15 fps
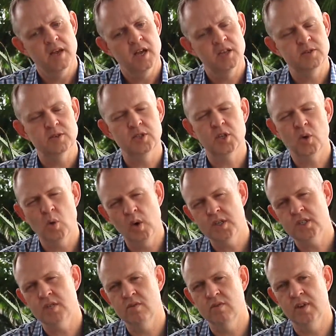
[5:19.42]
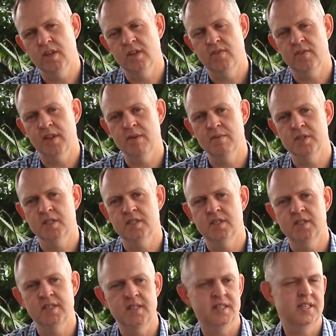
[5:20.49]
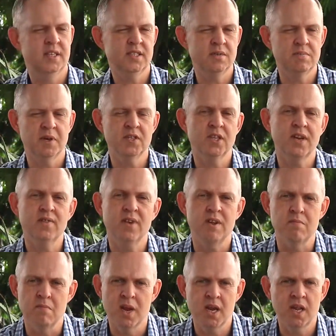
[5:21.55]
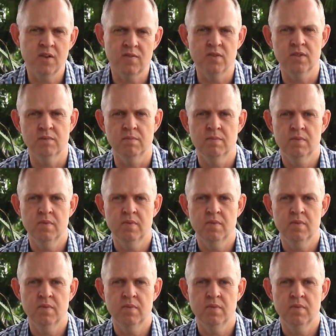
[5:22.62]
I suppose the question really for them is, does the budget have any meaning for them?